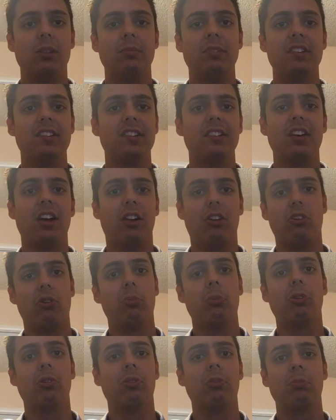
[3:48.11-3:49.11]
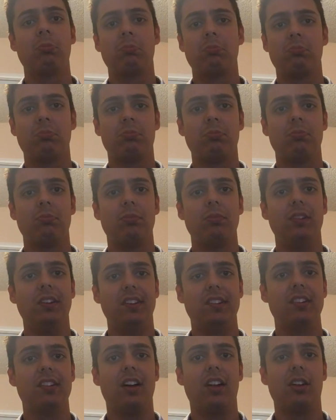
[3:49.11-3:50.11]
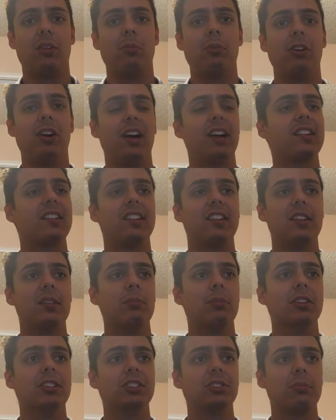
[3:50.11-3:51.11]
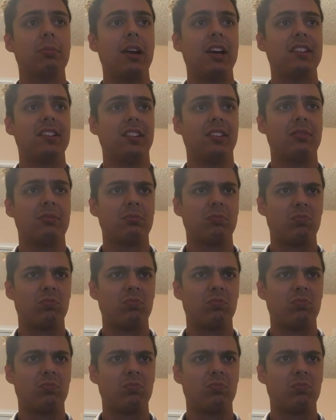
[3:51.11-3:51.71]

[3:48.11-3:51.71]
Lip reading: these intolerable acts that the British were passing.